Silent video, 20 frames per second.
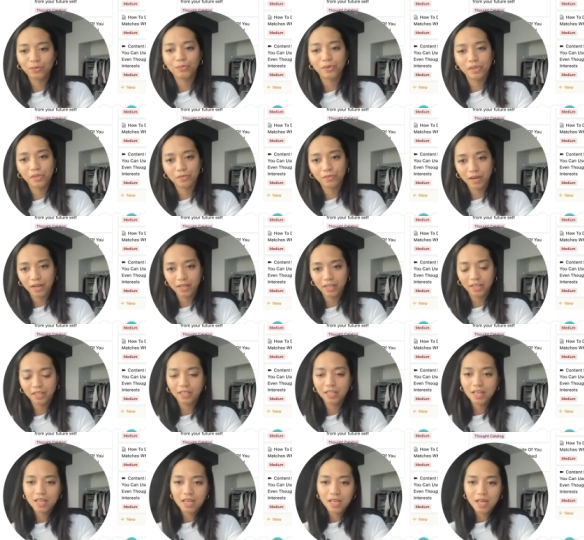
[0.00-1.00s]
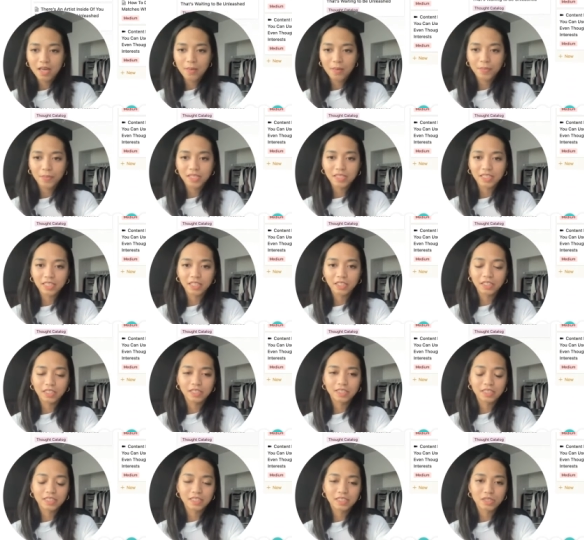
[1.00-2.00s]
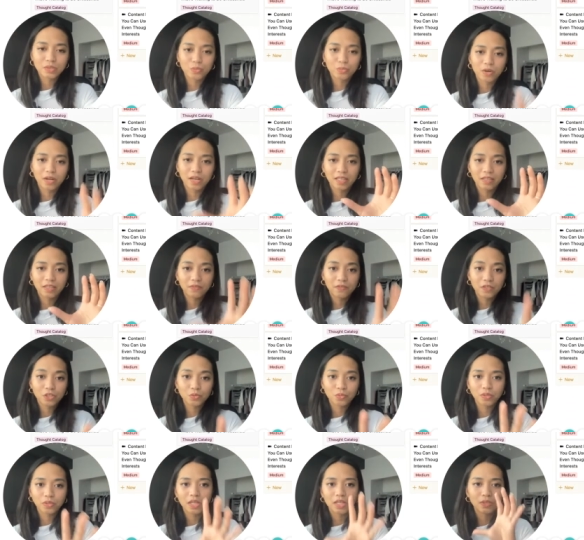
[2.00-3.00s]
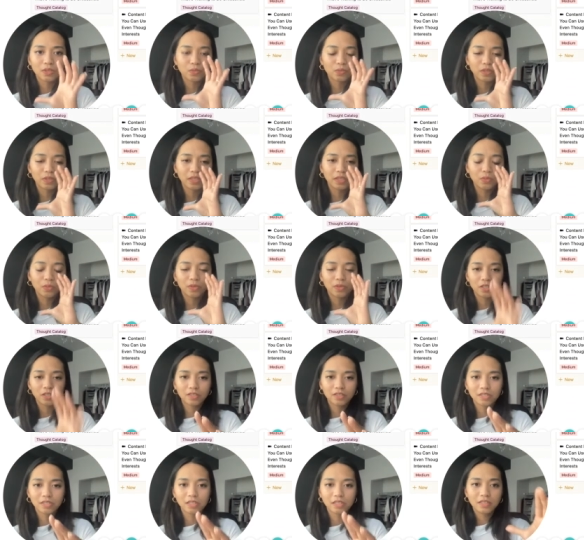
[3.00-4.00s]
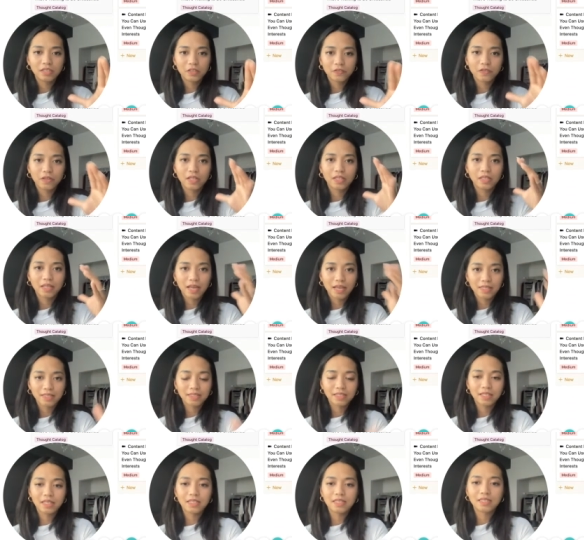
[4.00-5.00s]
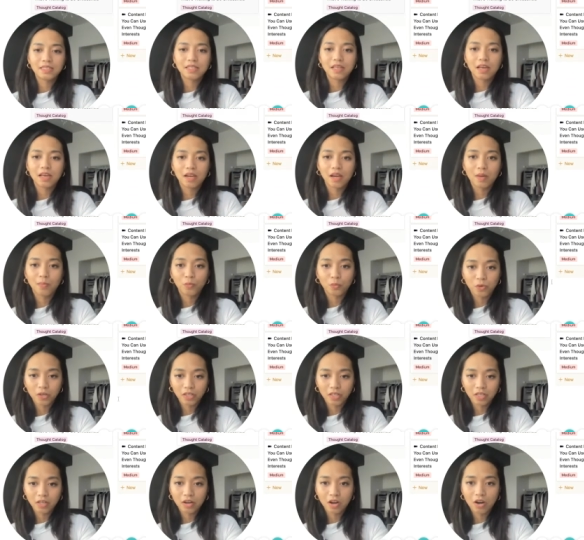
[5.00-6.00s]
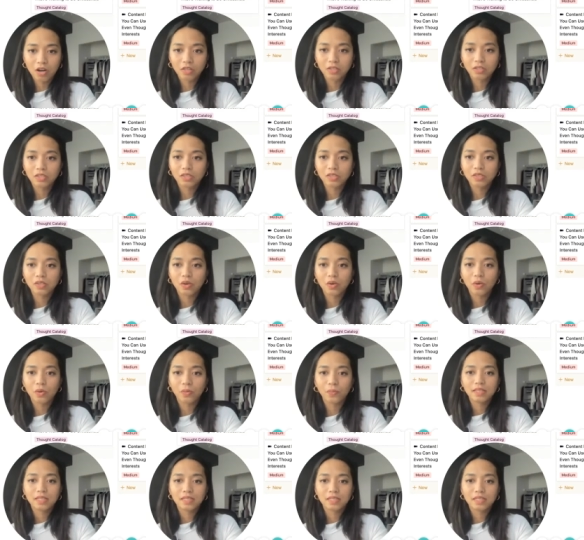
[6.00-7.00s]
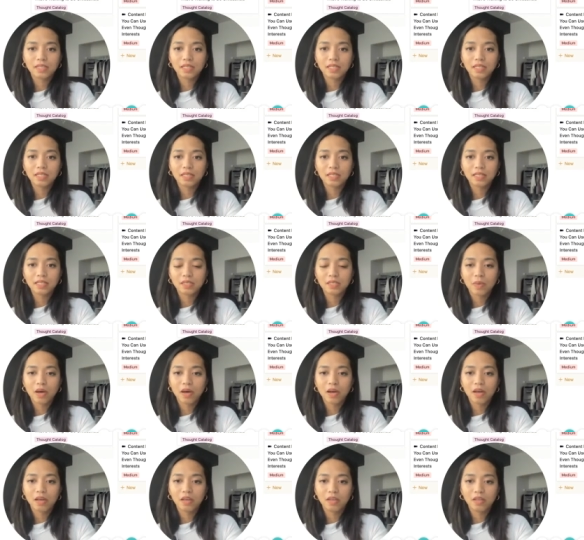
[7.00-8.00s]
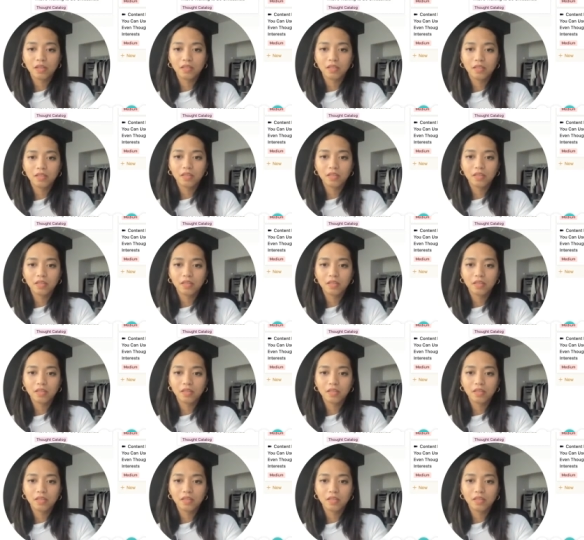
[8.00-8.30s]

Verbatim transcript: with Writing. Basically, this is where I can visualize really what are the different essays that I'm working on. So this is my,